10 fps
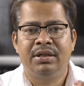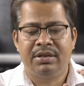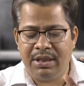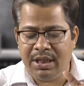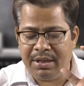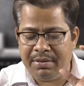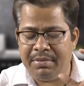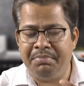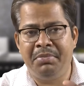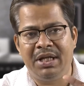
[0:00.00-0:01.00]
the
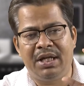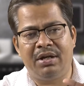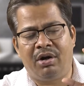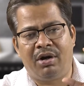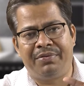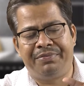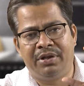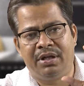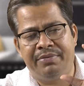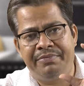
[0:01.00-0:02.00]
meaning of
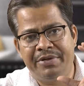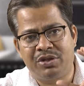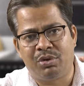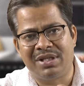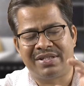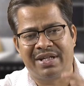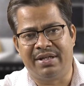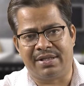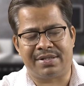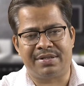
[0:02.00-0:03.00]
uh, visual
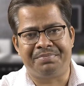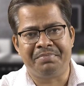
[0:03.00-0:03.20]
signals